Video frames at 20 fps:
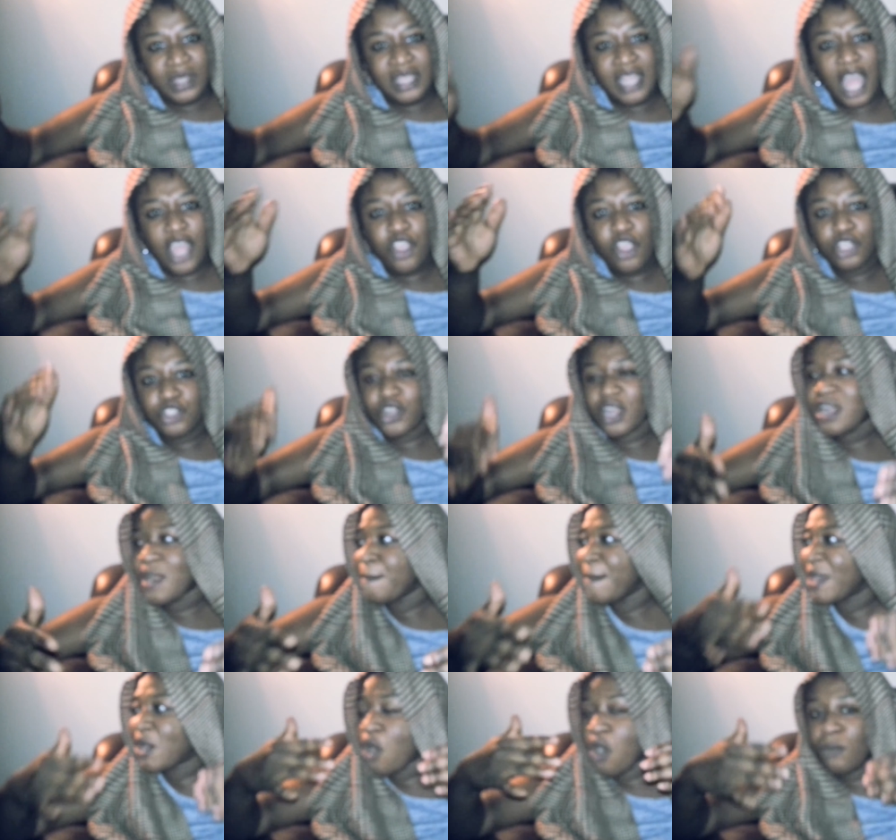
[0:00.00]
Now you're trying
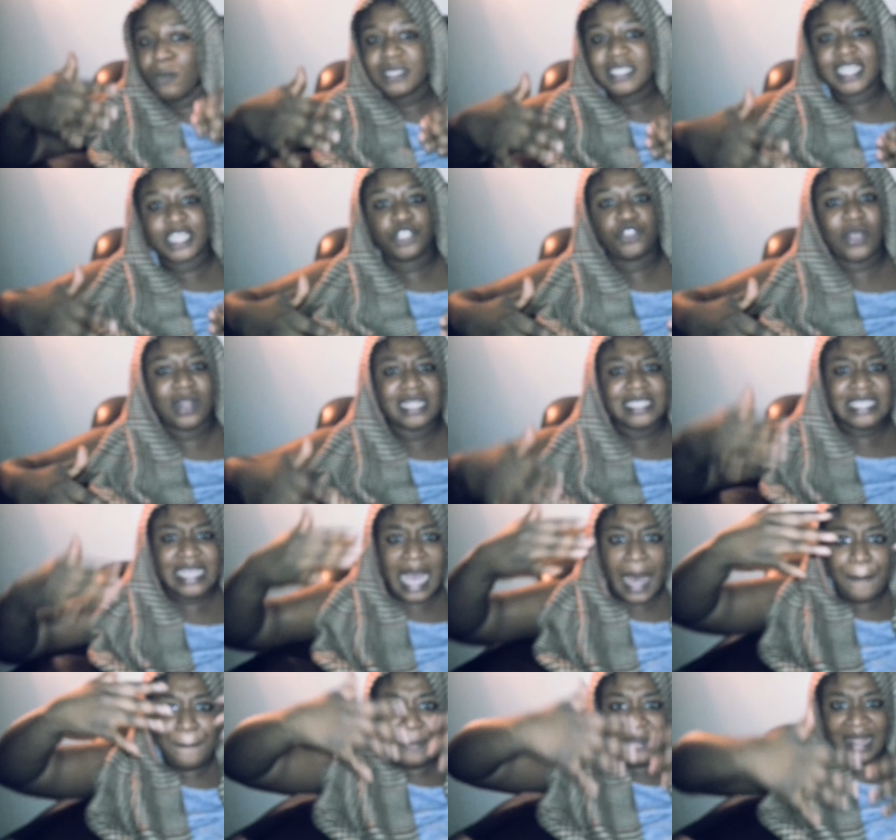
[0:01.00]
to make homosexuality
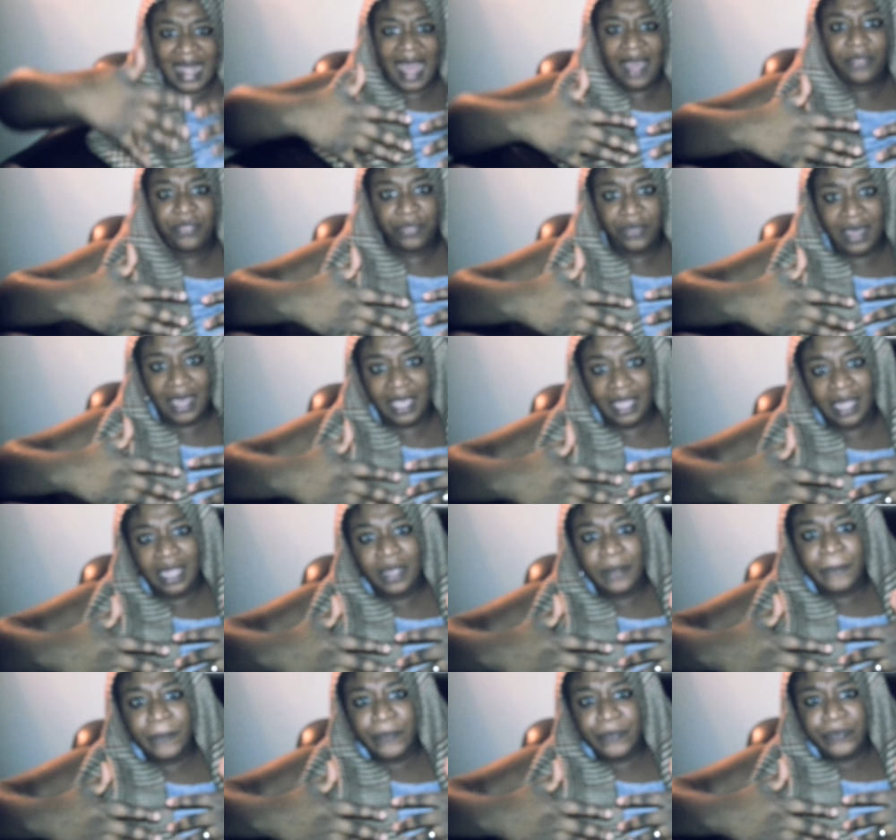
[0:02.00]
a black thing.